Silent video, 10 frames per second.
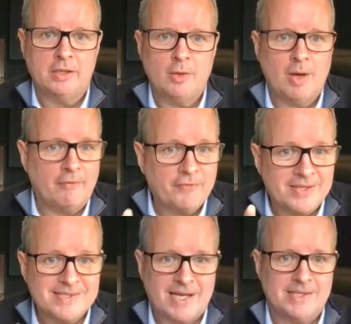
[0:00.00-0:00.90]
you have a
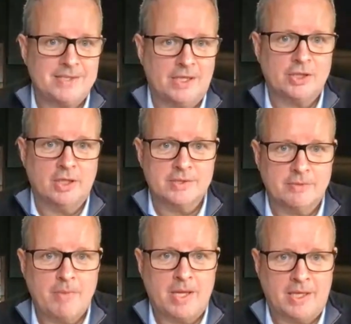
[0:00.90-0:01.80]
fantastic chance
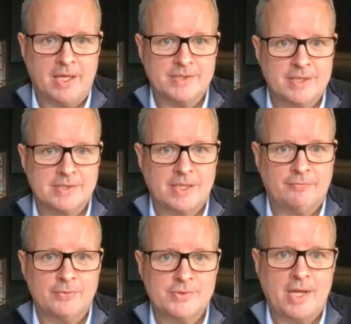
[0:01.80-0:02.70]
of making a
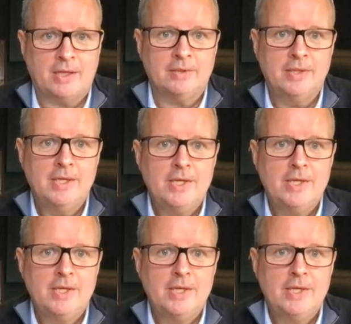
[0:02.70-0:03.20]
successful sale.